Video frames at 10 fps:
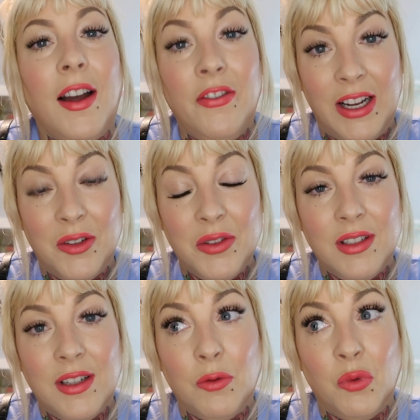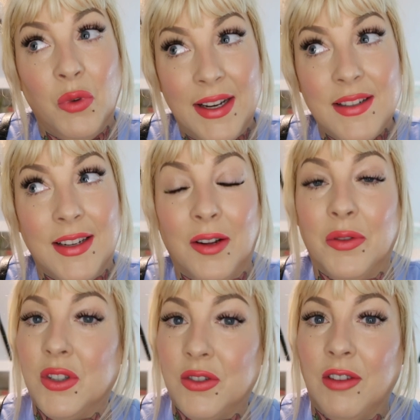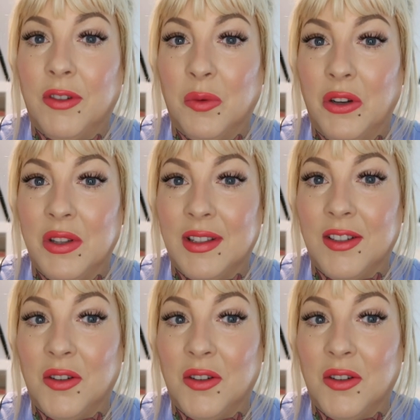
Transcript: I found that right down the street from where this is